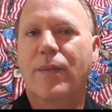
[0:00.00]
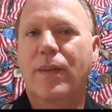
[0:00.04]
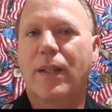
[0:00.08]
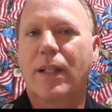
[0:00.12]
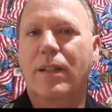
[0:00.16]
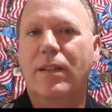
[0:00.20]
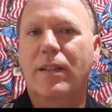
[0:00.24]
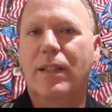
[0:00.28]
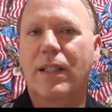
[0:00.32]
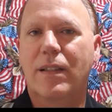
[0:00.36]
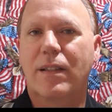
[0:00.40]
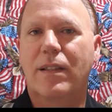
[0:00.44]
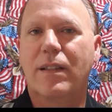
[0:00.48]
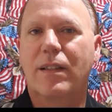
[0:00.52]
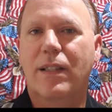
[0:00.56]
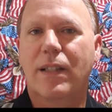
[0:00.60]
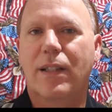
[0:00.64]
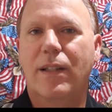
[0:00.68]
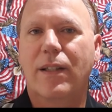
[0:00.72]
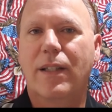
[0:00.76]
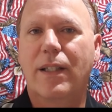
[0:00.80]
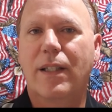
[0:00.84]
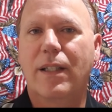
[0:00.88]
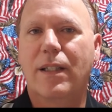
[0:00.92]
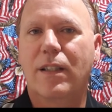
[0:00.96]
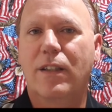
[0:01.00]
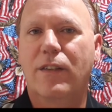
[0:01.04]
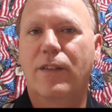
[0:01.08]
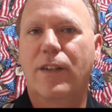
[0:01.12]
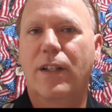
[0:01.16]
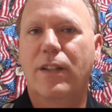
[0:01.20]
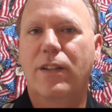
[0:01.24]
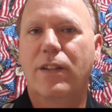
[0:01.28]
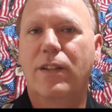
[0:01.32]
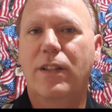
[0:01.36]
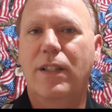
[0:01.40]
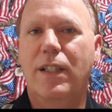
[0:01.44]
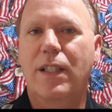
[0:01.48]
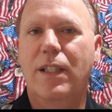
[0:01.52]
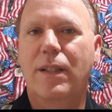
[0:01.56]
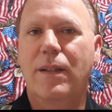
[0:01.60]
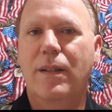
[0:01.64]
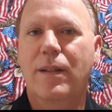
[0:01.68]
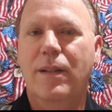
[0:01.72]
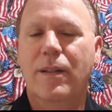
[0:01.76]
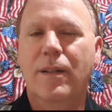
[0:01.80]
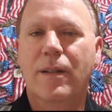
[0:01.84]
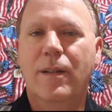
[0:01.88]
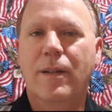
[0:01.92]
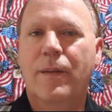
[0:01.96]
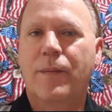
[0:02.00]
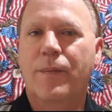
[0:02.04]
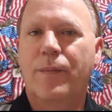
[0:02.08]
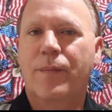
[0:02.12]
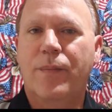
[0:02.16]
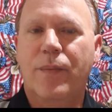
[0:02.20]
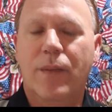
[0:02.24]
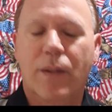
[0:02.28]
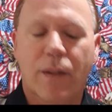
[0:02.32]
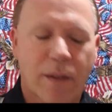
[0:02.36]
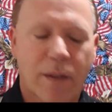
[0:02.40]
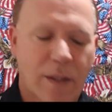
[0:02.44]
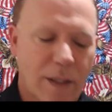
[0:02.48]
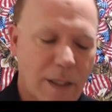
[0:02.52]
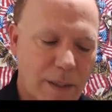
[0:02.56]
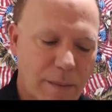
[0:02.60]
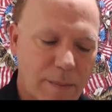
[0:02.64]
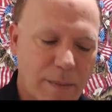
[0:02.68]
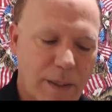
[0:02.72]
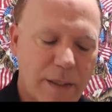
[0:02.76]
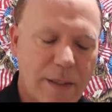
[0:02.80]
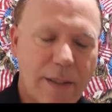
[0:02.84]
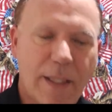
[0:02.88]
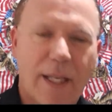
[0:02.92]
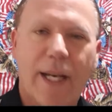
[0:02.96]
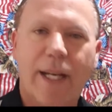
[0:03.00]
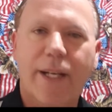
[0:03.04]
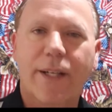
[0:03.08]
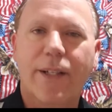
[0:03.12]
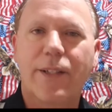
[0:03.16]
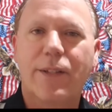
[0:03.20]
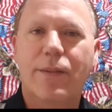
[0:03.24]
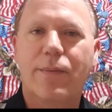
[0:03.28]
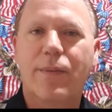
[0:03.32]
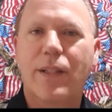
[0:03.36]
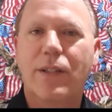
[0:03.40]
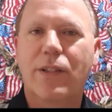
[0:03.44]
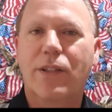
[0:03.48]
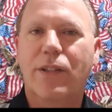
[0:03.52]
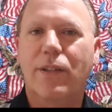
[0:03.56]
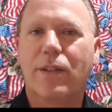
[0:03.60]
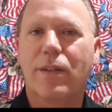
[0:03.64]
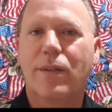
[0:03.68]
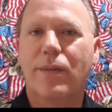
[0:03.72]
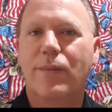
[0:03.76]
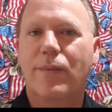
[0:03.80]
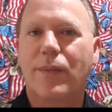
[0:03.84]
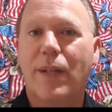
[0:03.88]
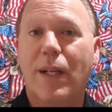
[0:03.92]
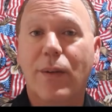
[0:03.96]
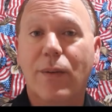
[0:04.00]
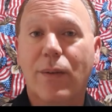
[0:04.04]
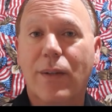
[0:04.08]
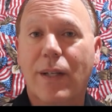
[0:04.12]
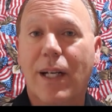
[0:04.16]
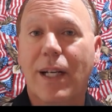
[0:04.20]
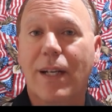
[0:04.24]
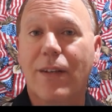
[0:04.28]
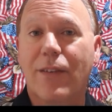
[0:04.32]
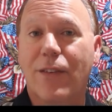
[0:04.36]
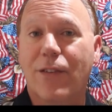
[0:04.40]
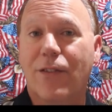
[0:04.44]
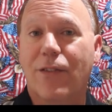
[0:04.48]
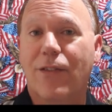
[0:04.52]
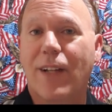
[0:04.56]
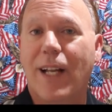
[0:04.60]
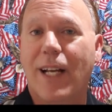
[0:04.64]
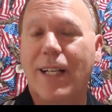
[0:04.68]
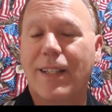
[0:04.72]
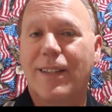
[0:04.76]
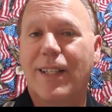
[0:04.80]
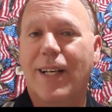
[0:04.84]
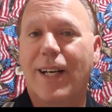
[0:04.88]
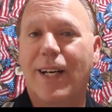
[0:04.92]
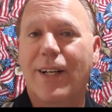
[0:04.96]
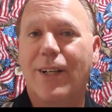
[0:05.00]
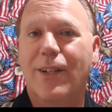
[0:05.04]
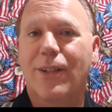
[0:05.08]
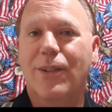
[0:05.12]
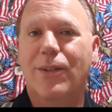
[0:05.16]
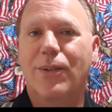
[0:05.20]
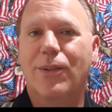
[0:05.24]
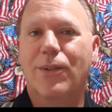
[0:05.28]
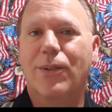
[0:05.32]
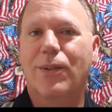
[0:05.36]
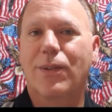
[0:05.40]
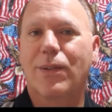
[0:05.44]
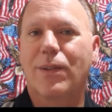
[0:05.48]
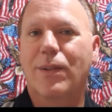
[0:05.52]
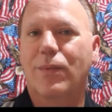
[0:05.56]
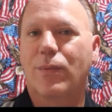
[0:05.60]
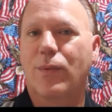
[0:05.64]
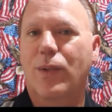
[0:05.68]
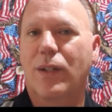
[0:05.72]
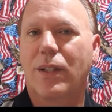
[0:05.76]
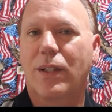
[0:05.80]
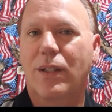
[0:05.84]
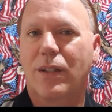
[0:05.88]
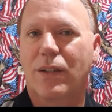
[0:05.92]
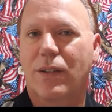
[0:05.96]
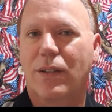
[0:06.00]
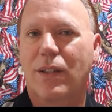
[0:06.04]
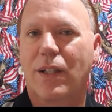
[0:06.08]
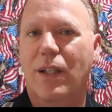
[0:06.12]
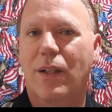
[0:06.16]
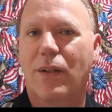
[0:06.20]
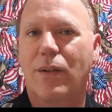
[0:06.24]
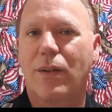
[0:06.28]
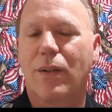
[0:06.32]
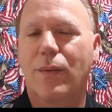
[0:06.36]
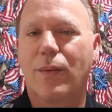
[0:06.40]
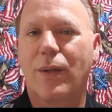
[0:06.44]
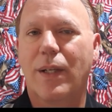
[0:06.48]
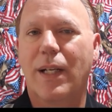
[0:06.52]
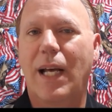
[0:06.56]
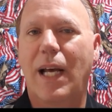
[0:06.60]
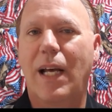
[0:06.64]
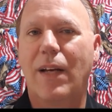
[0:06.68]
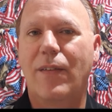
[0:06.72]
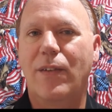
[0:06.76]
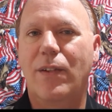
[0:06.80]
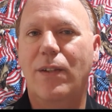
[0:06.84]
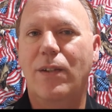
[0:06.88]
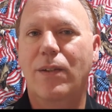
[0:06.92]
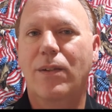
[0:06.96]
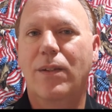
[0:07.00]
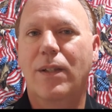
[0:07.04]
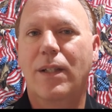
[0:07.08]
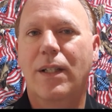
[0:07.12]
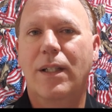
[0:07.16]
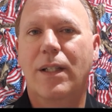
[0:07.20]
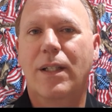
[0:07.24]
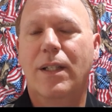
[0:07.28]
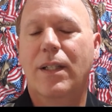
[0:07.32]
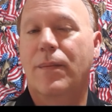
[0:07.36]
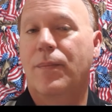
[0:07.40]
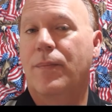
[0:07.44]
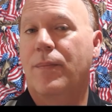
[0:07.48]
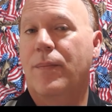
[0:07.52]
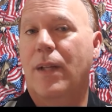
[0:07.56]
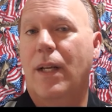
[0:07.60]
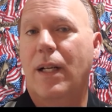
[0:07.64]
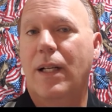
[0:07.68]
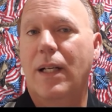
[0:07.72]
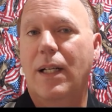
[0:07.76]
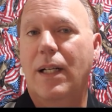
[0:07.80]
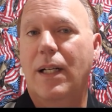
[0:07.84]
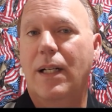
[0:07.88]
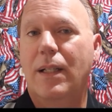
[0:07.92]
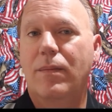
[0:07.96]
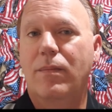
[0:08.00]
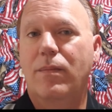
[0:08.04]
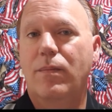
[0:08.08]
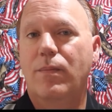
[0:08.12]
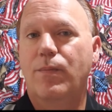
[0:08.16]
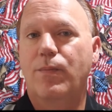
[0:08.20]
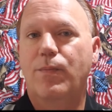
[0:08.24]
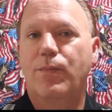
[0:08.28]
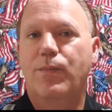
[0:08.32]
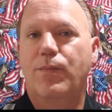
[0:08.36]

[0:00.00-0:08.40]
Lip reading: that's necessary is functioning. Look at my tires, make sure I don't have a flat tire or one looks low or what have you. And then